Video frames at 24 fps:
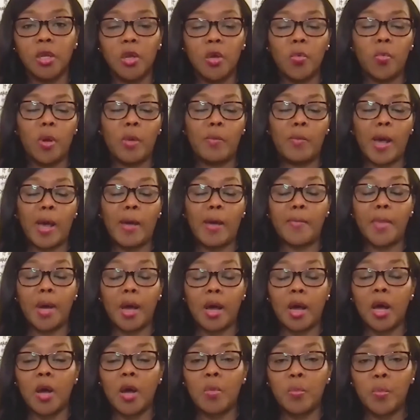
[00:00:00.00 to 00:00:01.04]
when my
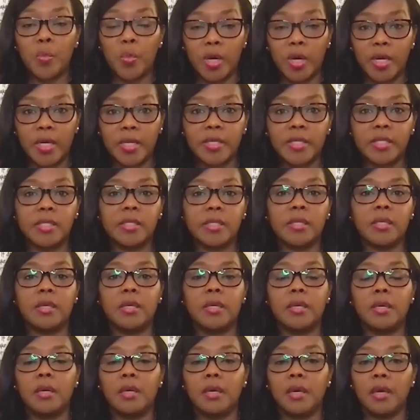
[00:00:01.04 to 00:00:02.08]
mom was
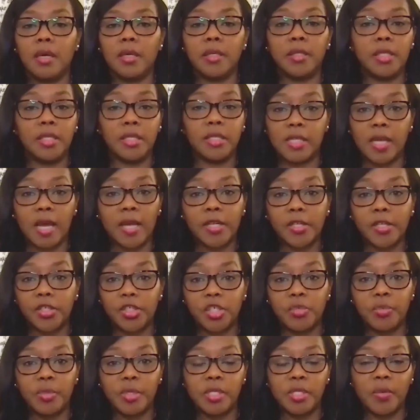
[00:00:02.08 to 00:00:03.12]
decided
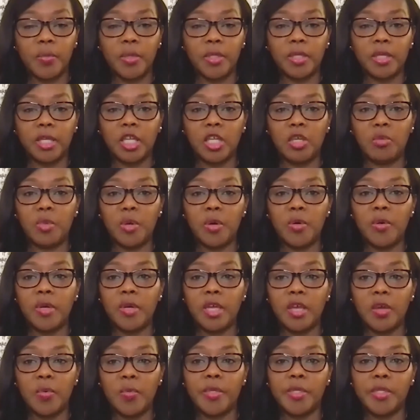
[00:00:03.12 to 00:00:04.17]
she was done with chemo,
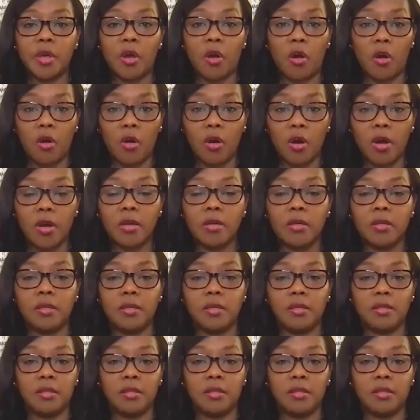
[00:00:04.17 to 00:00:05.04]
it was hard